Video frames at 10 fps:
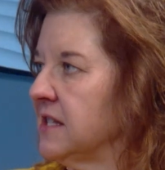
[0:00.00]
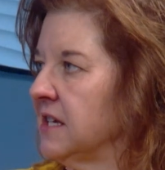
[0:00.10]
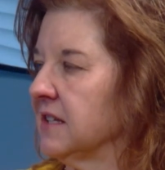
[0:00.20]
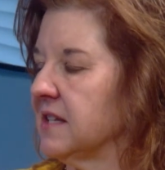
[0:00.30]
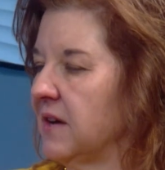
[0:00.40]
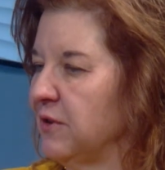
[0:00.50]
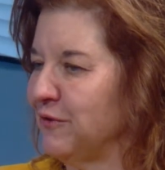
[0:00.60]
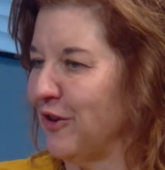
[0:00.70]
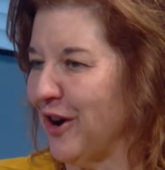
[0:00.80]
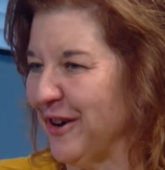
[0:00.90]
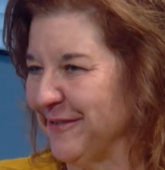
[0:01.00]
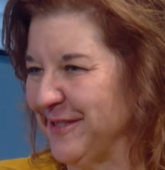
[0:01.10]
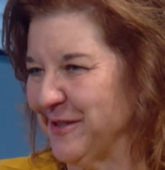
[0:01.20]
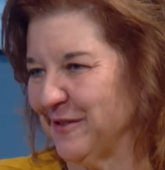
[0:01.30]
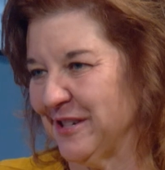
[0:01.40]
things have evolved
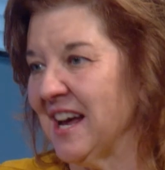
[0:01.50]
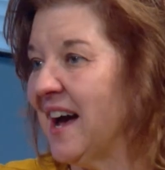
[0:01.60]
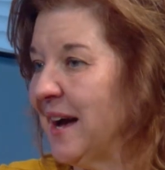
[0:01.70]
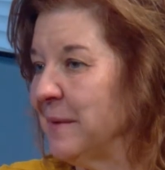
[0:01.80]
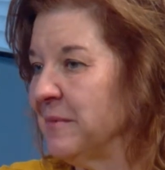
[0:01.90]
over time.